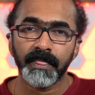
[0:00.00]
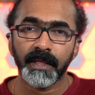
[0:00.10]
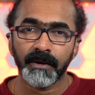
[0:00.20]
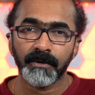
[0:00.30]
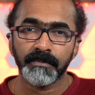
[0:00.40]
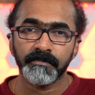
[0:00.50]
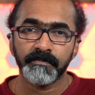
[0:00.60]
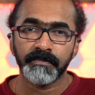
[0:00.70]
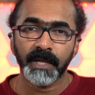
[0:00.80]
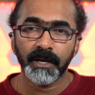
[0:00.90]

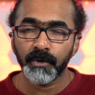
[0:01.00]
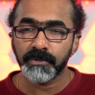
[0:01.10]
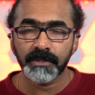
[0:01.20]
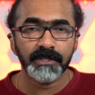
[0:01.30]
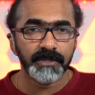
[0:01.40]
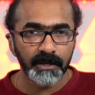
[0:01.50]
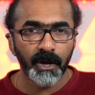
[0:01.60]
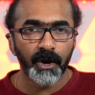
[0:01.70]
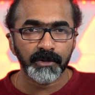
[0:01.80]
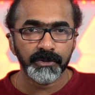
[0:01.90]
and using these
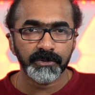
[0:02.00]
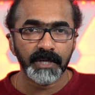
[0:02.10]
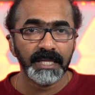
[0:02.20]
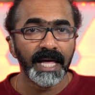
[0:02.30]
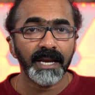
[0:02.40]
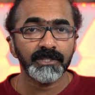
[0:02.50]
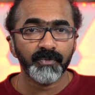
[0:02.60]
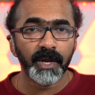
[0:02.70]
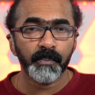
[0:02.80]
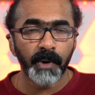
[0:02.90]
technologies, and that is
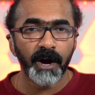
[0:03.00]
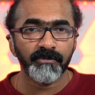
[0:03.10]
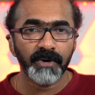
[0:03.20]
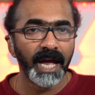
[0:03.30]
very powerful.